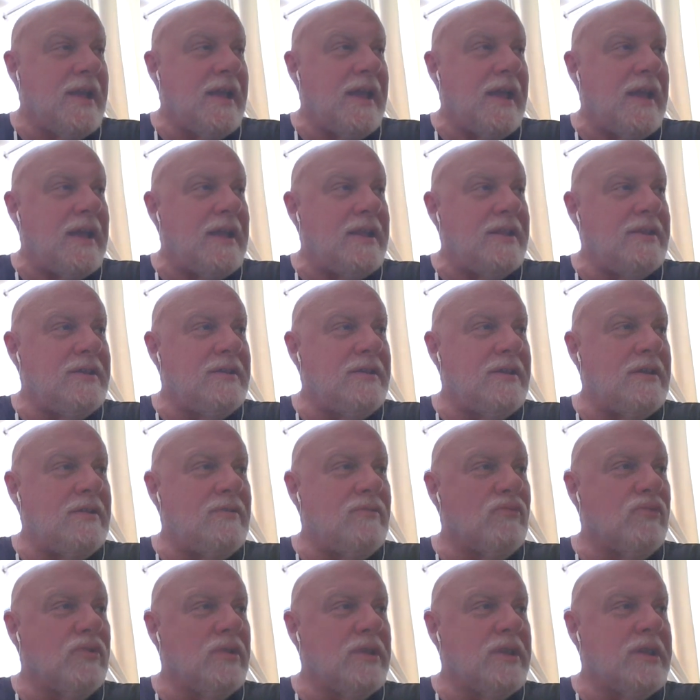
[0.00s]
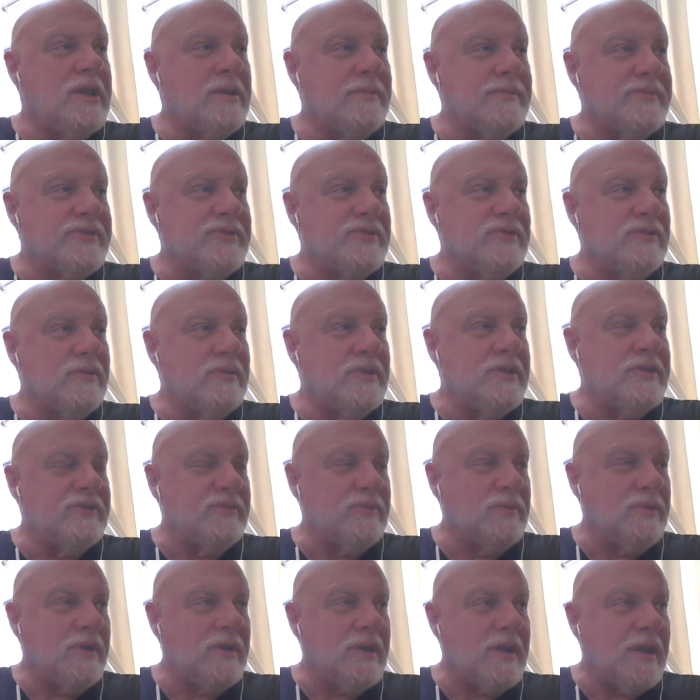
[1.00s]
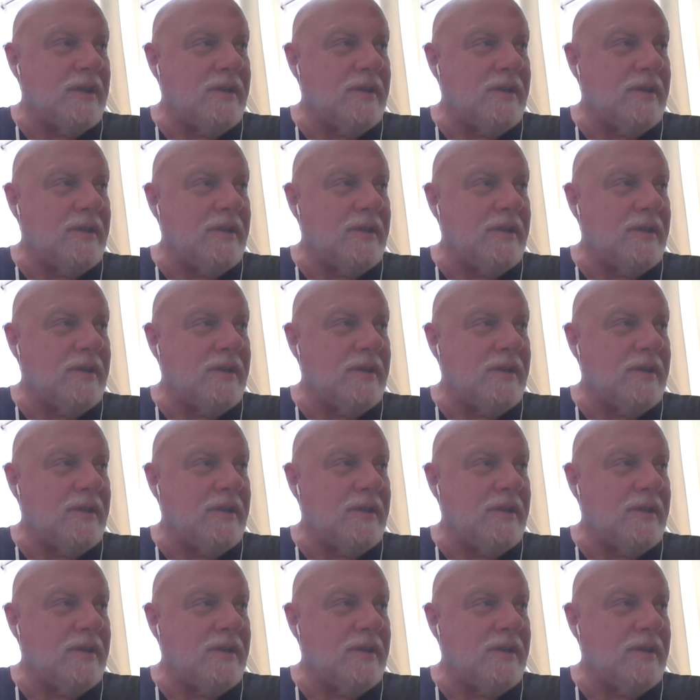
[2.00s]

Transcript: And it really comes through in his work.